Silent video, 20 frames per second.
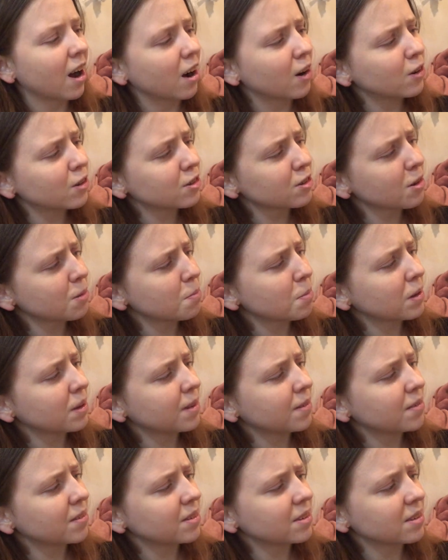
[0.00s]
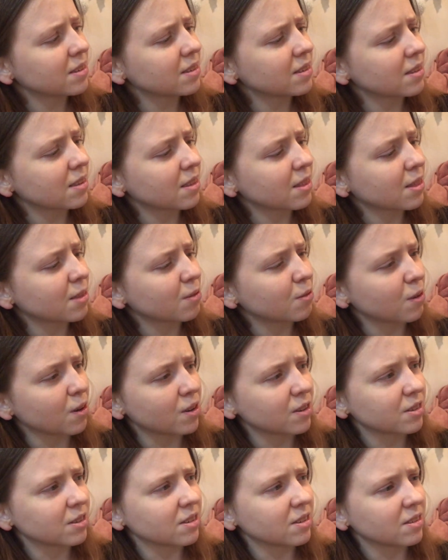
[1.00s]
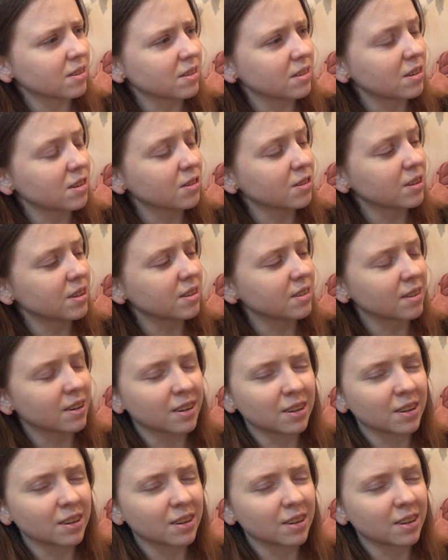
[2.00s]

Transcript: I also believe this is the first in a series,